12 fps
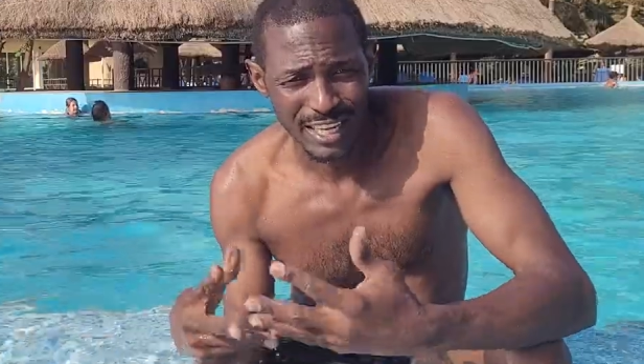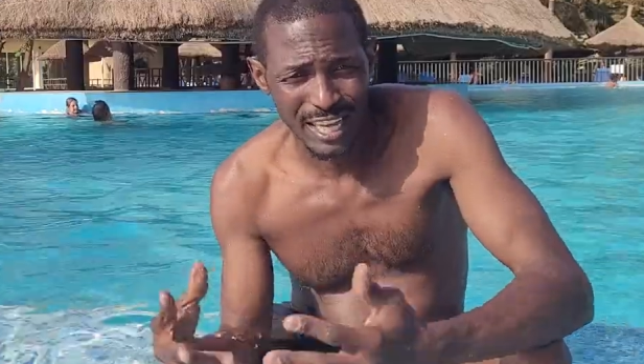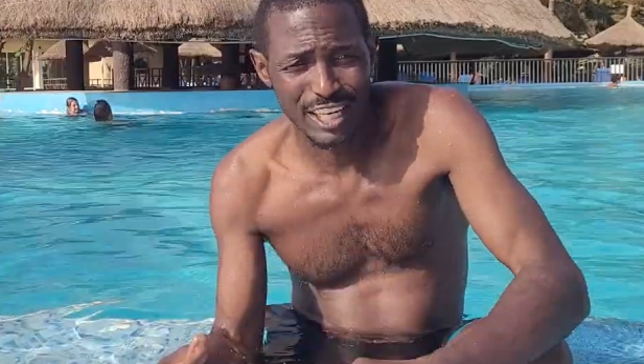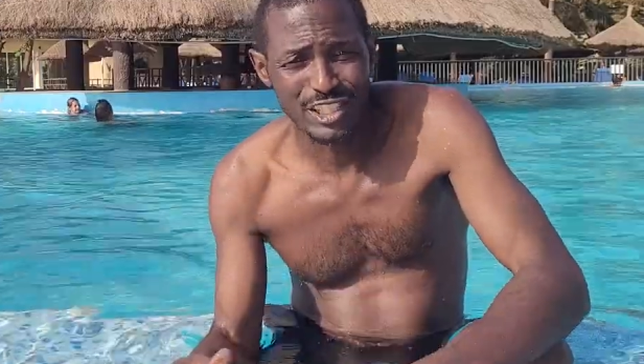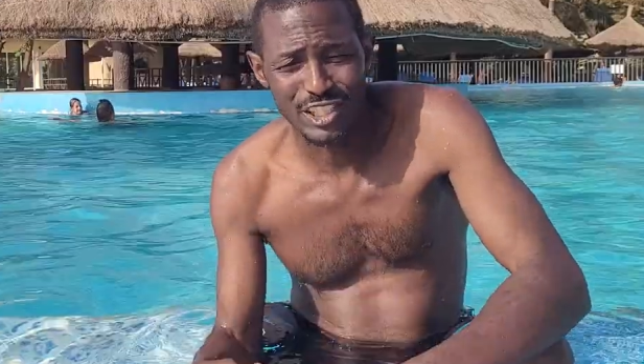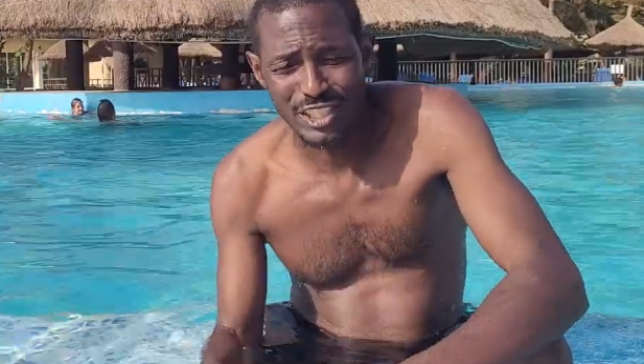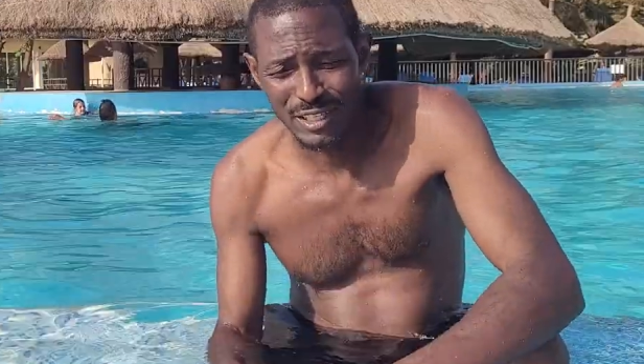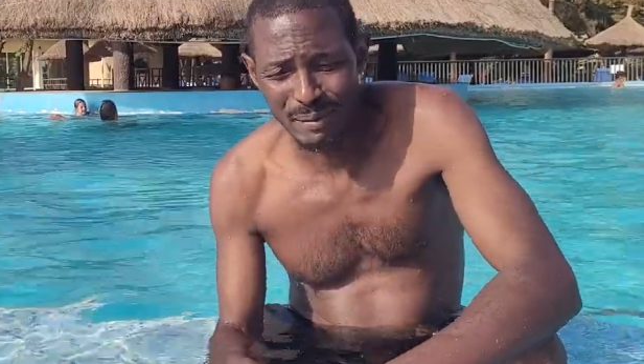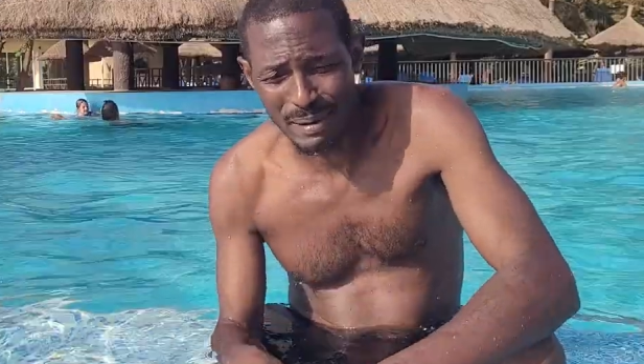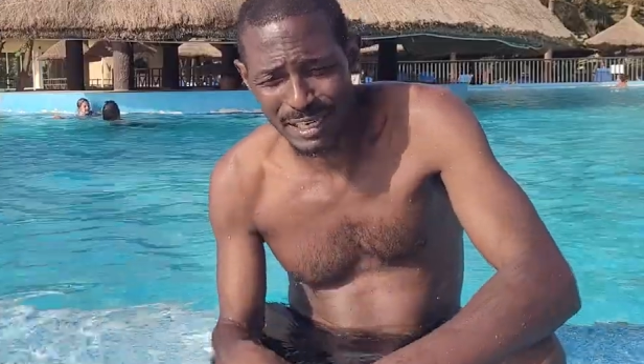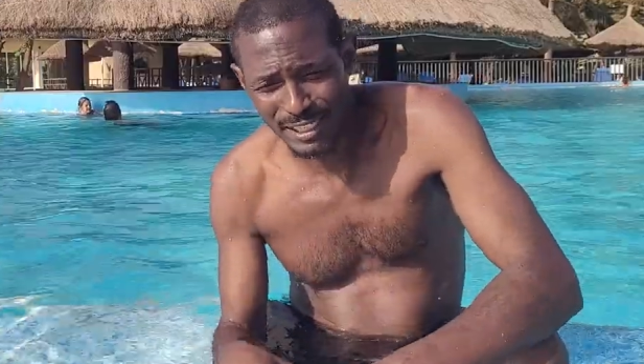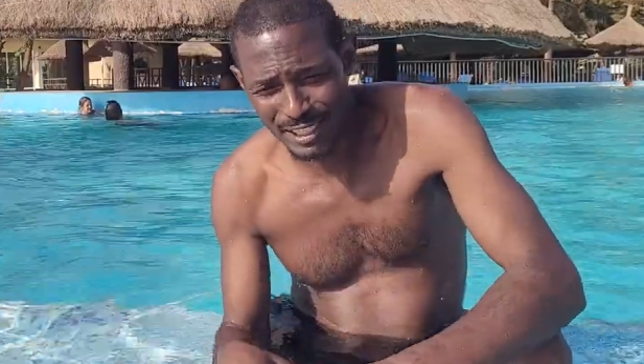energy in
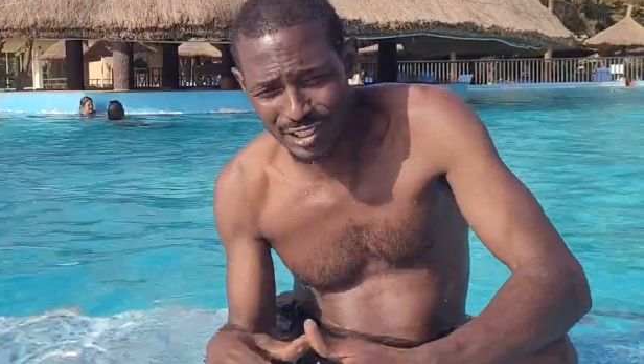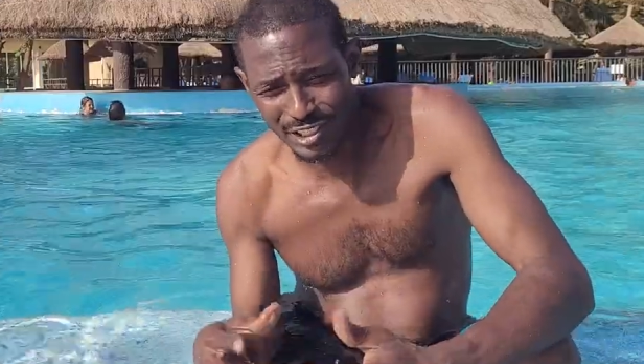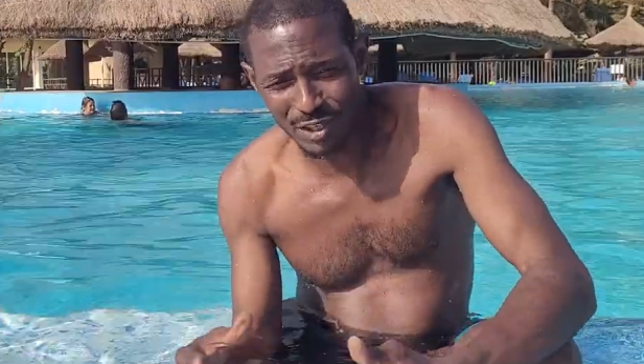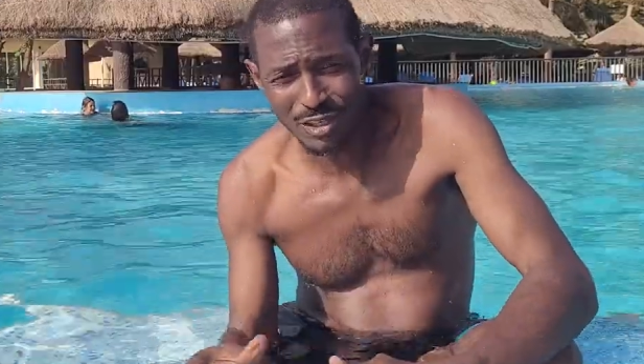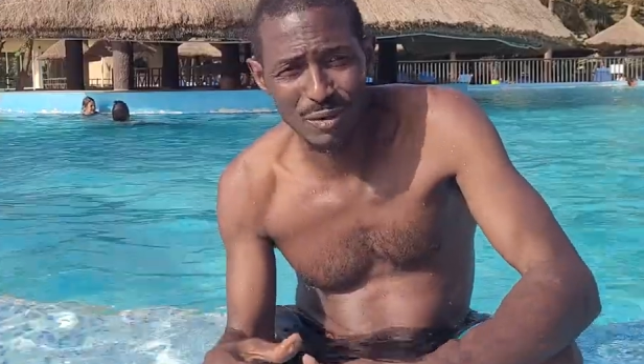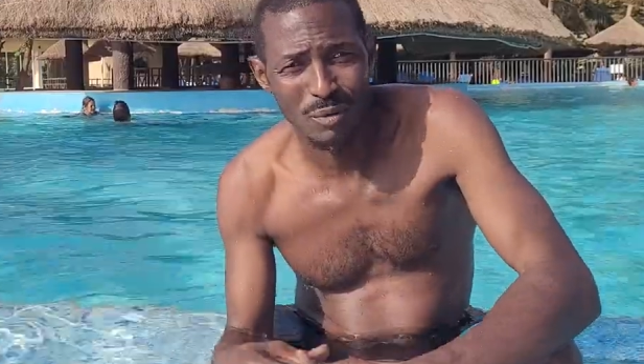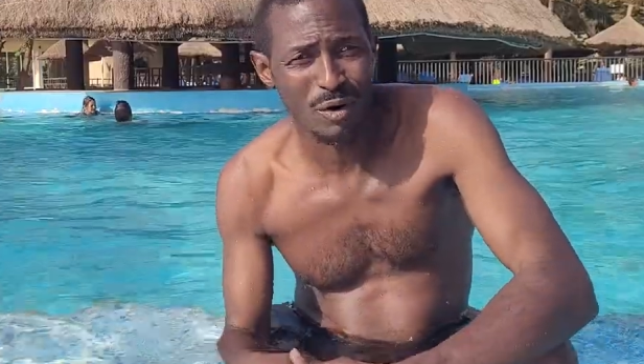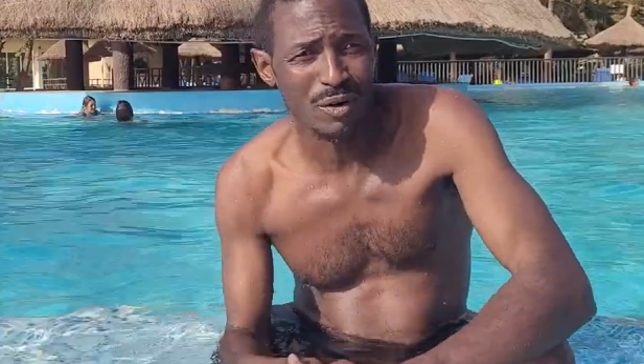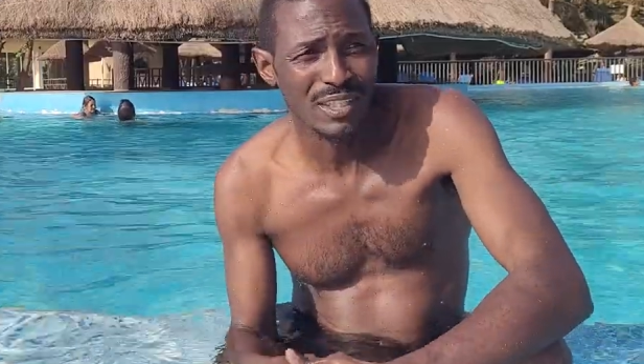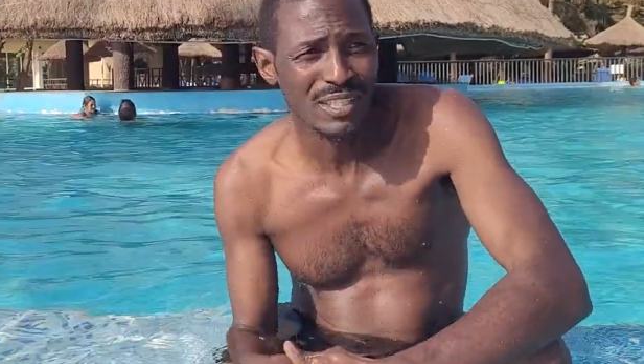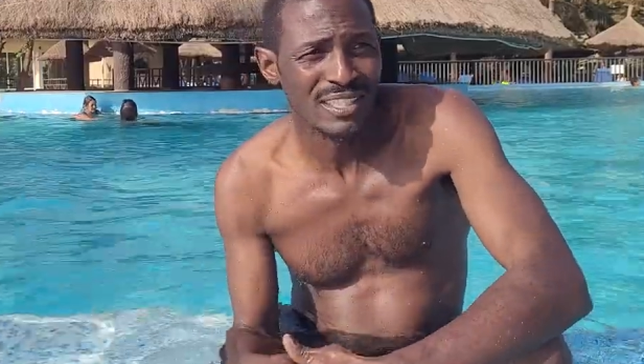making this journey work.